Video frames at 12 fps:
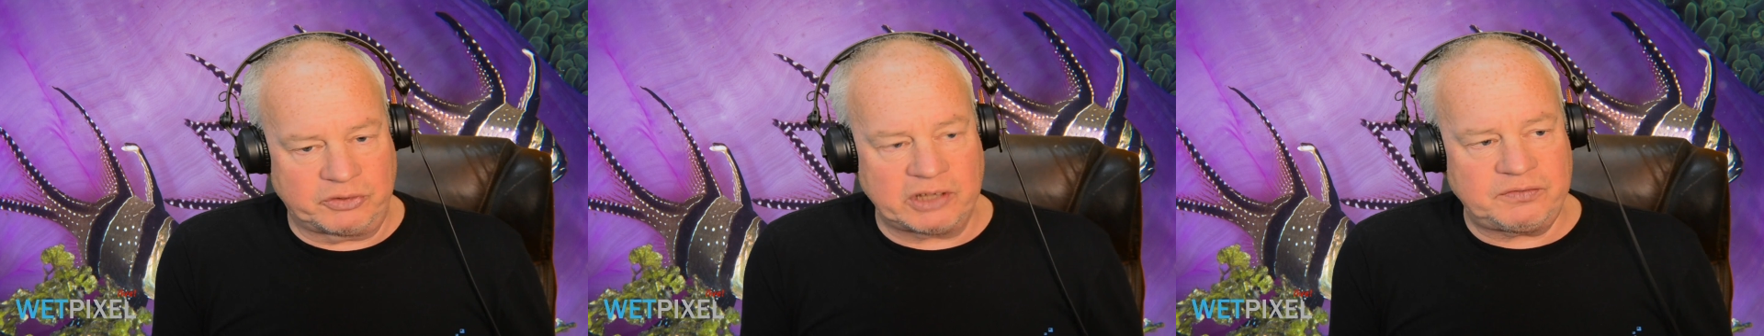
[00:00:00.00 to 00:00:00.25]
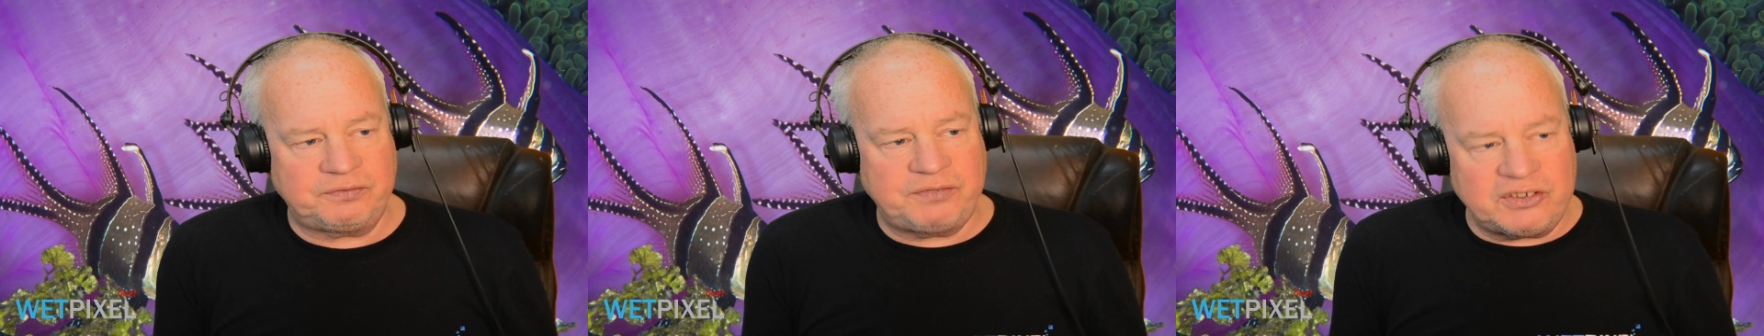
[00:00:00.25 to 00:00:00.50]

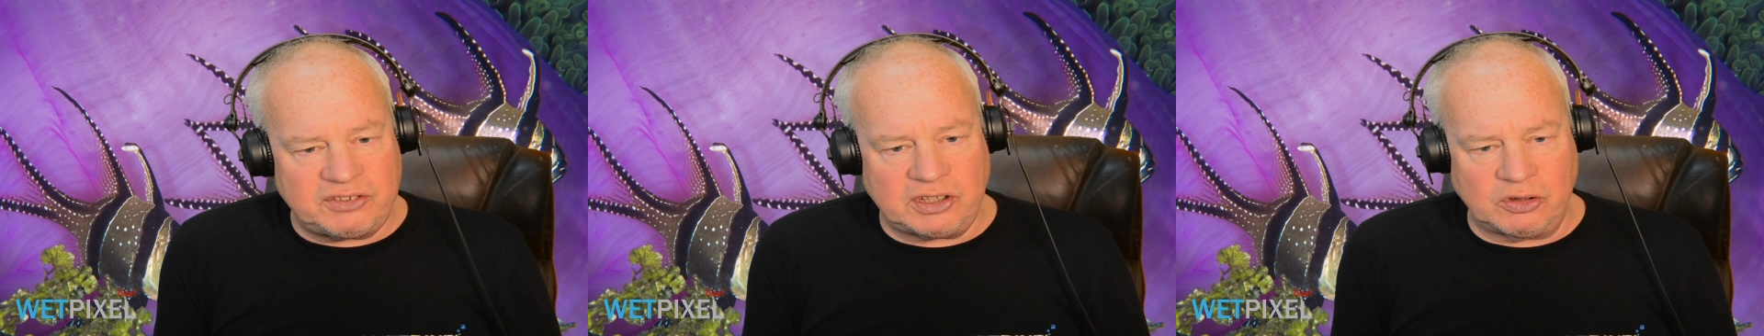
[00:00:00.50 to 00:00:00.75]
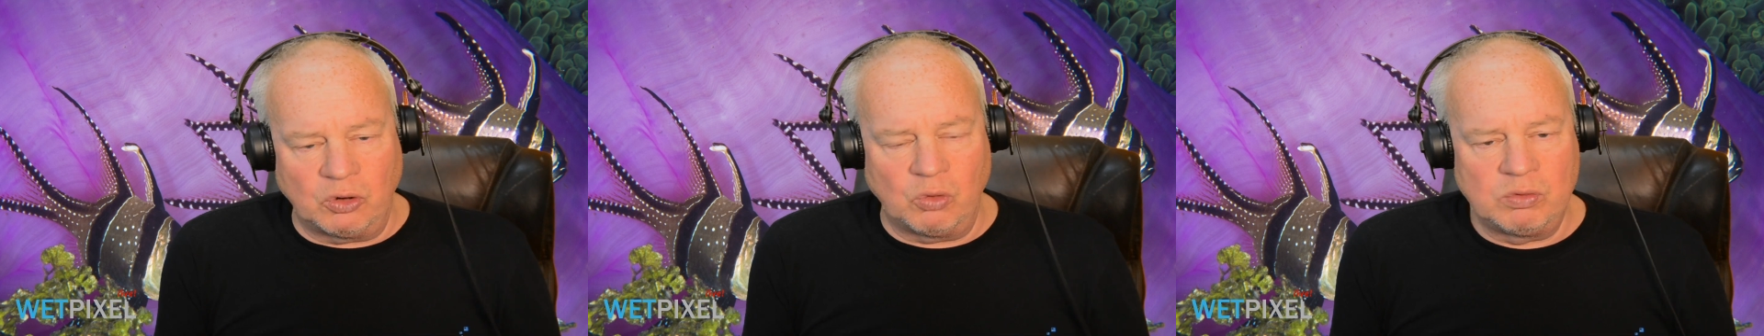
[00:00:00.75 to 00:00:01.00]
So that's
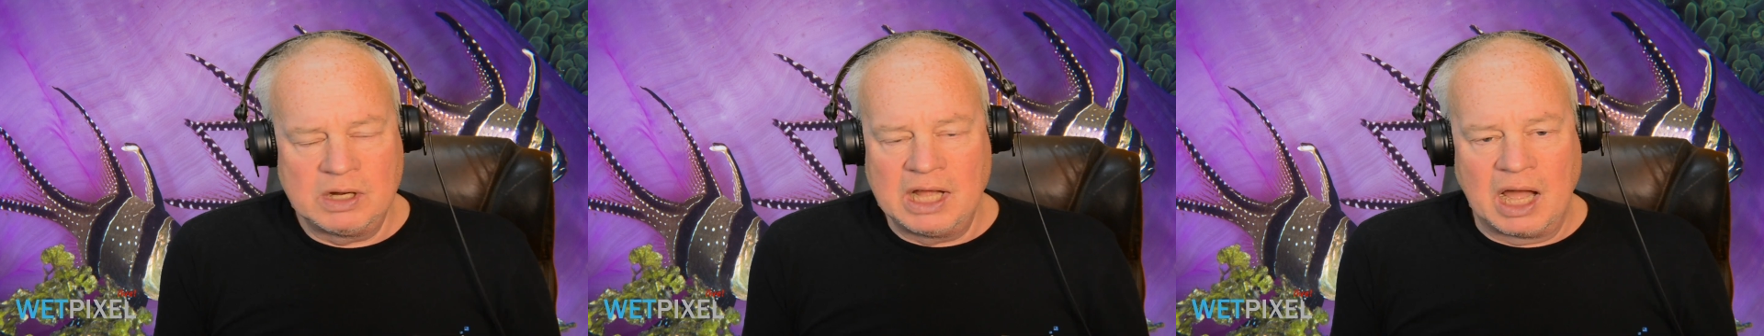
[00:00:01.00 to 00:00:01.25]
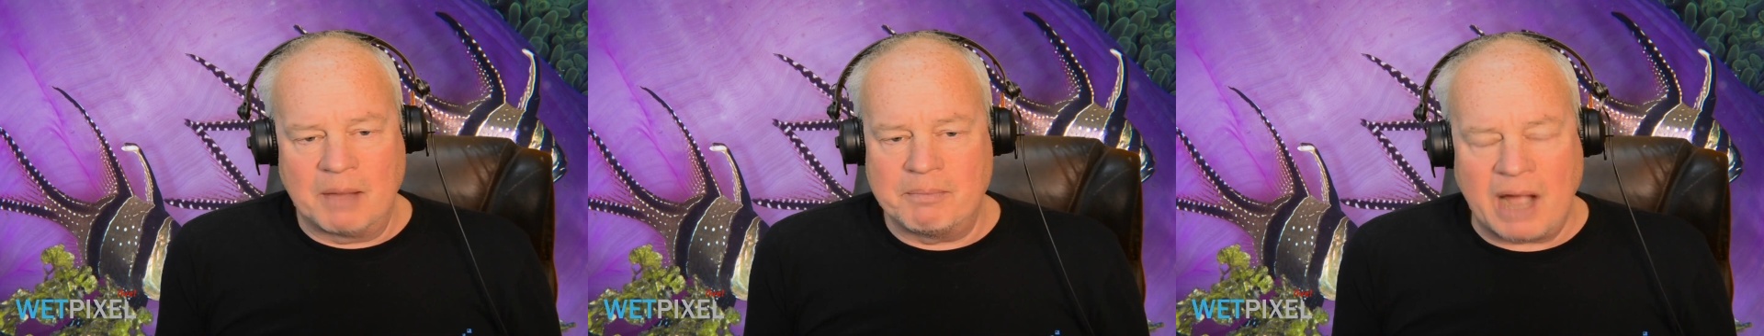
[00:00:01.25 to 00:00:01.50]
physical
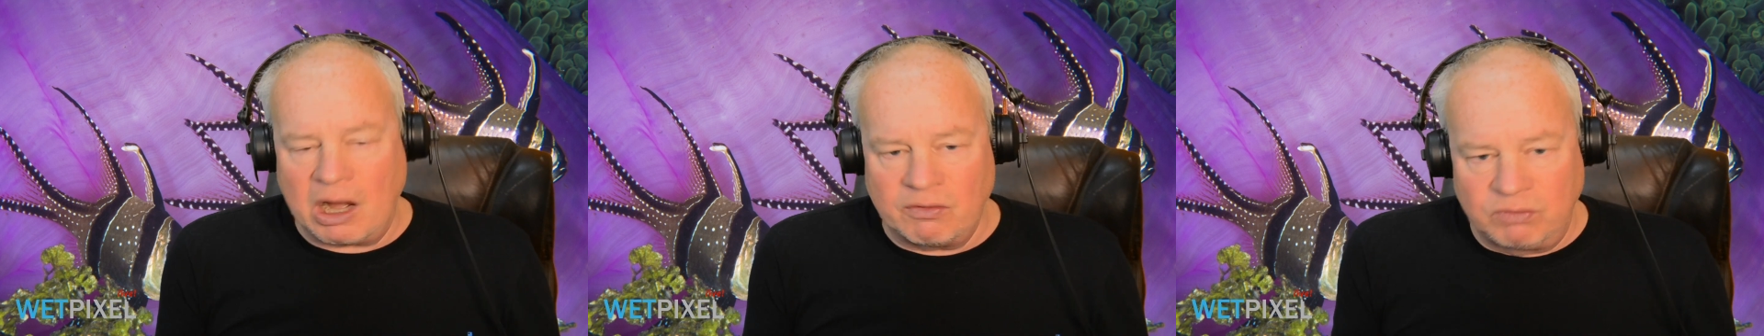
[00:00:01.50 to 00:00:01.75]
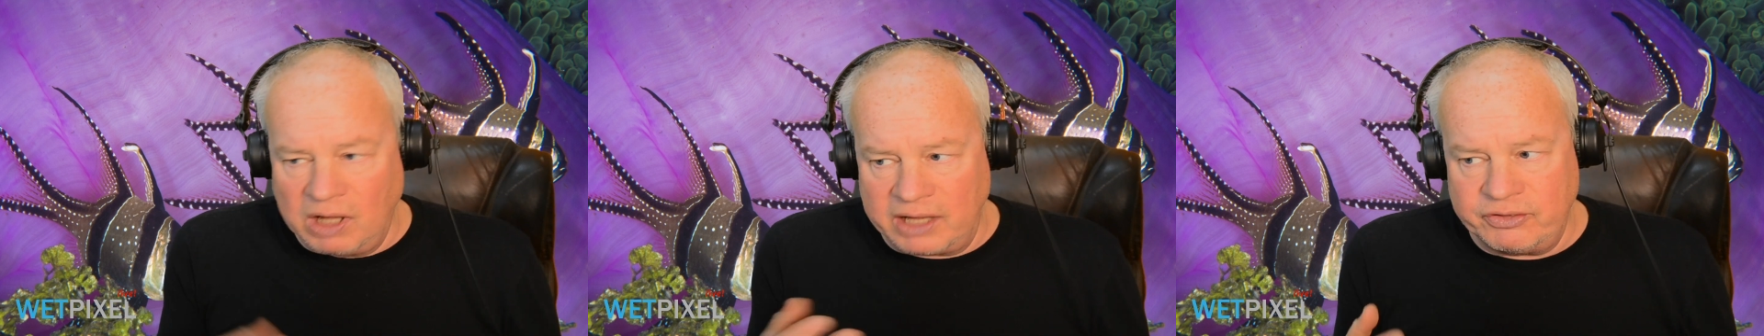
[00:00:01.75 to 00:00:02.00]
amount
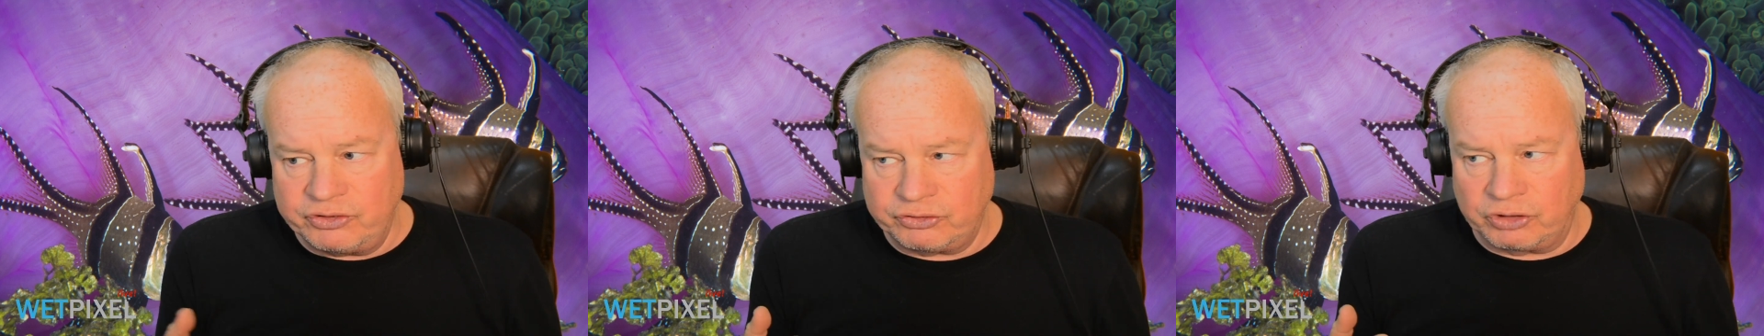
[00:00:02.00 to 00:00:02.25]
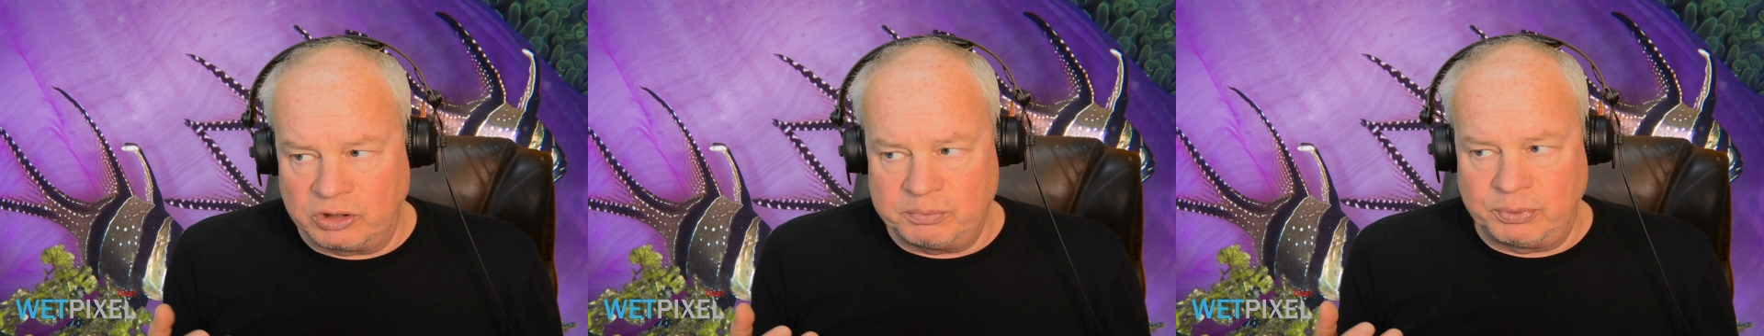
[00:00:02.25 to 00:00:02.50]
of light the
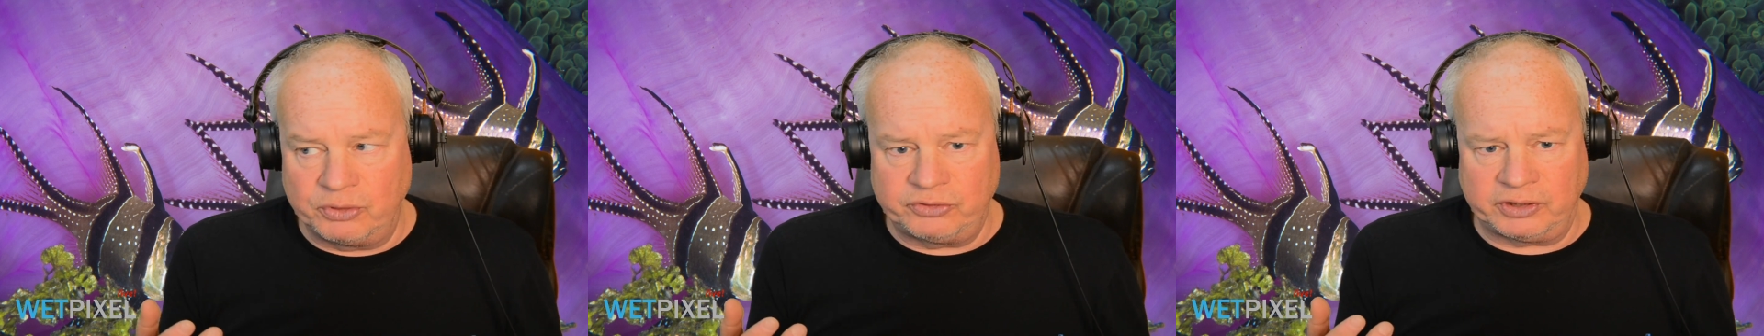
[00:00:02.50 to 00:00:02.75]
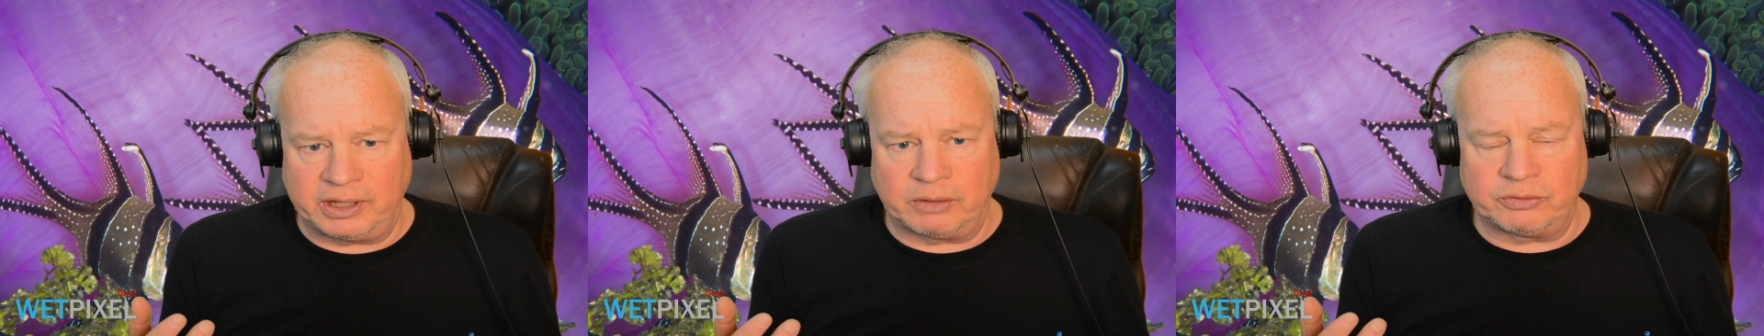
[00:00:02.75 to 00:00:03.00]
strobe
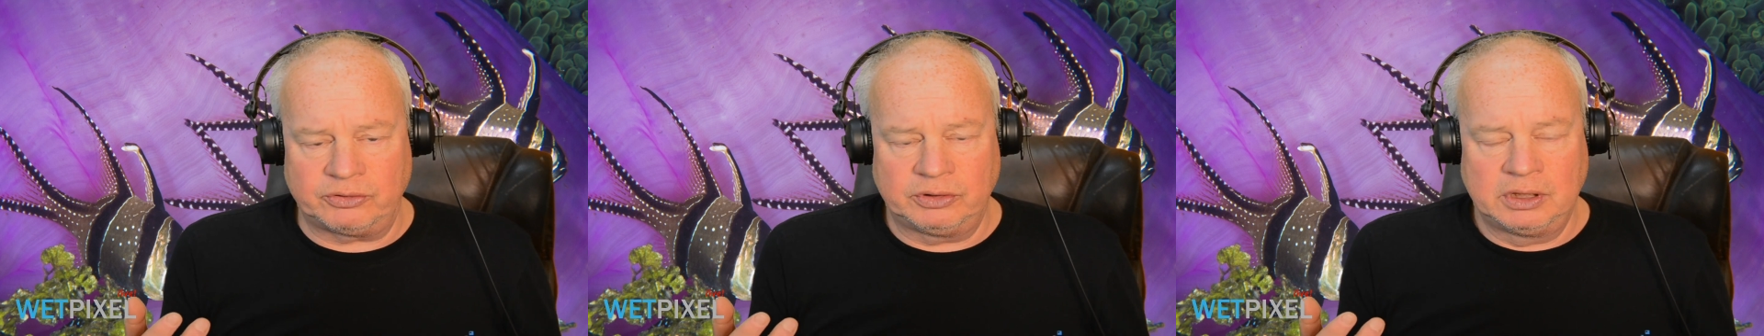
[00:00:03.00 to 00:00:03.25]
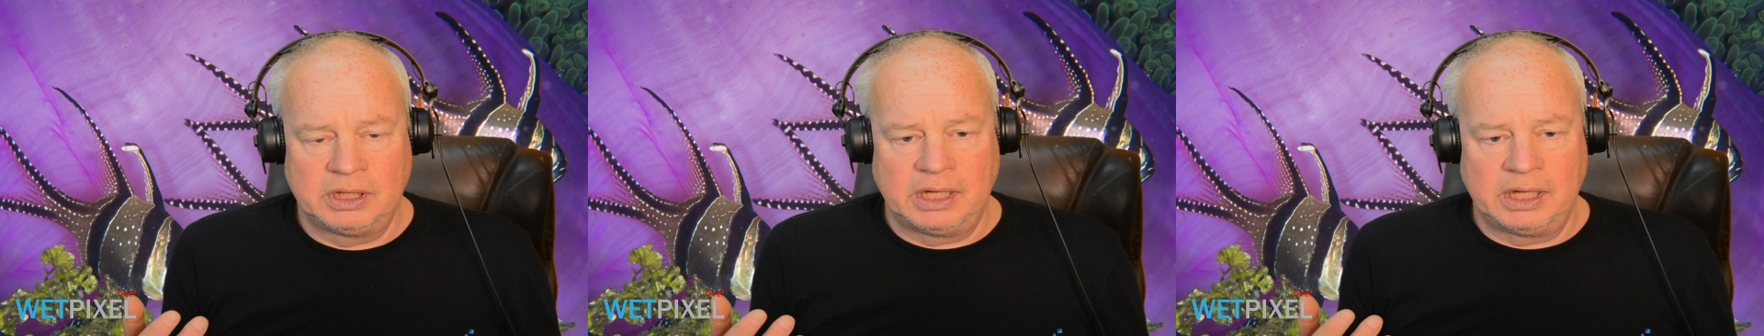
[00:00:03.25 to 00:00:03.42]
puts out.